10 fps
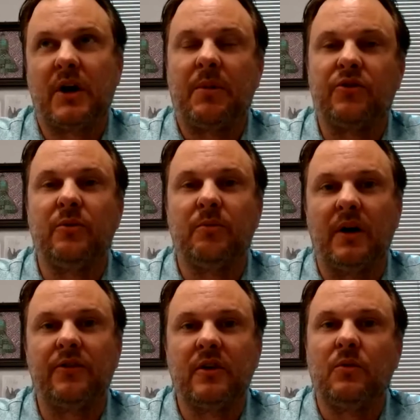probably about 2
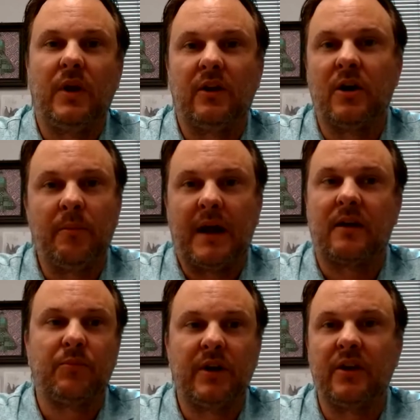months, we had to come
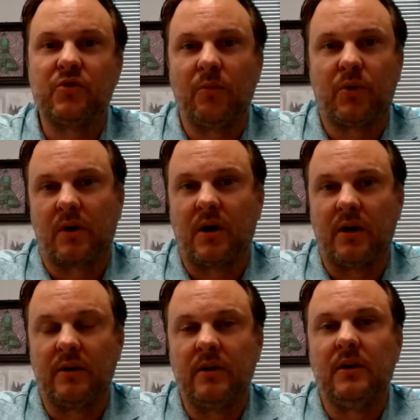back and put in a 12-port
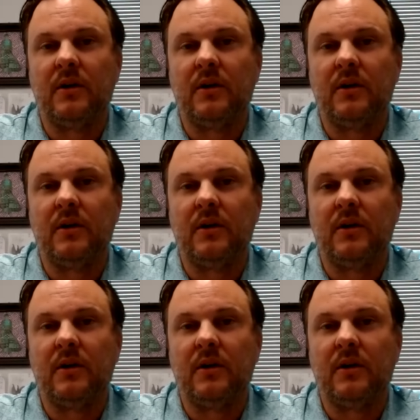card.